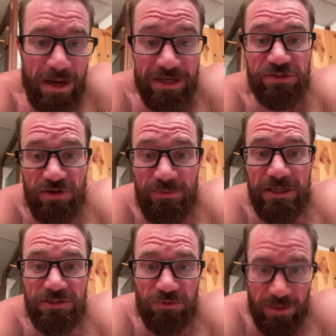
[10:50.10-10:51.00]

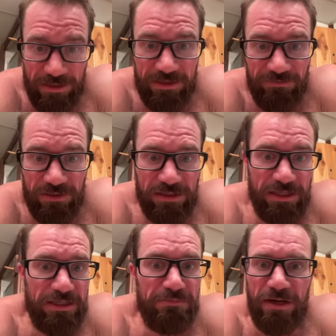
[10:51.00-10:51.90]
extremities are relatively
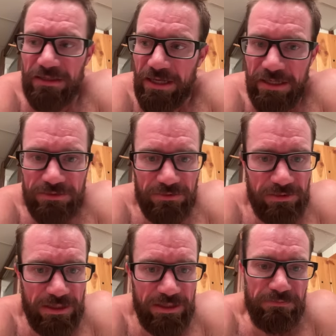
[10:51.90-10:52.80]
lean. My legs are
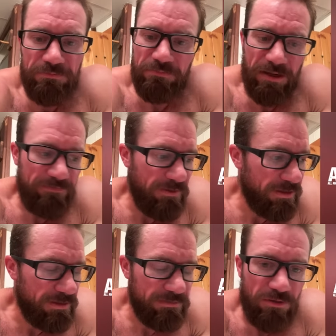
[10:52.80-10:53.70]
lean. My
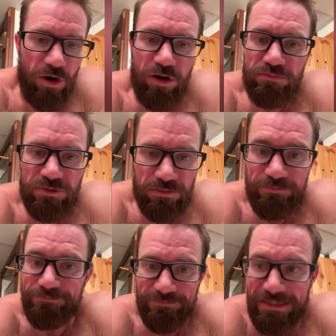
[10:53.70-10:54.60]
fucking arms are
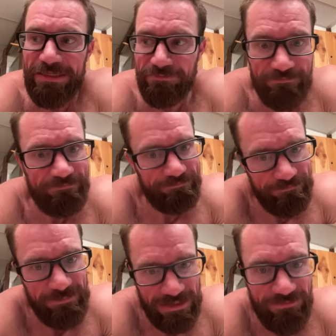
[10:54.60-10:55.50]
lean,
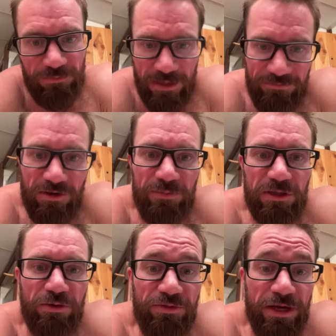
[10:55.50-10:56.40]
even whenever I'm a
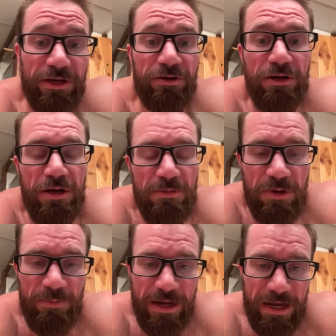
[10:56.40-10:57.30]
little thicker.
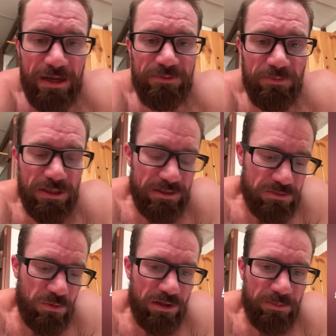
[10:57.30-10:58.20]
But my abdomen
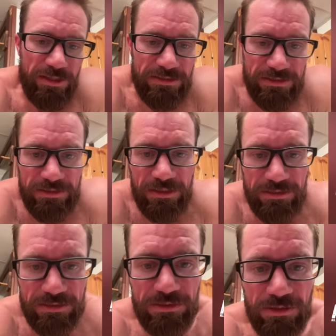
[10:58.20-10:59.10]
is one of the places that
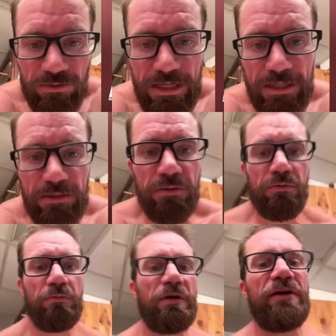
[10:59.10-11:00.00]
isn't so lean
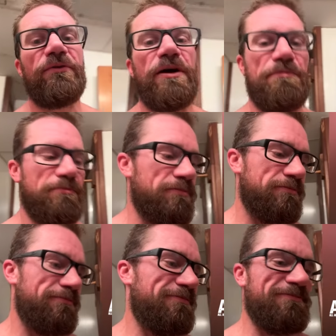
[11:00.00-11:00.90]
whenever I'm
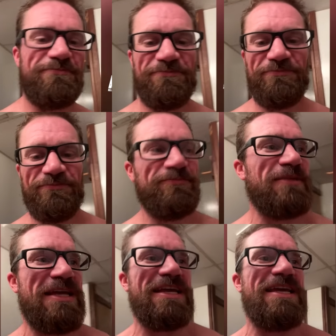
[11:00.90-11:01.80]

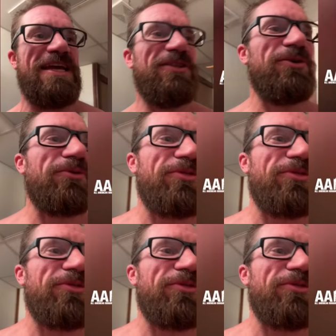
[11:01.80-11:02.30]
getting a little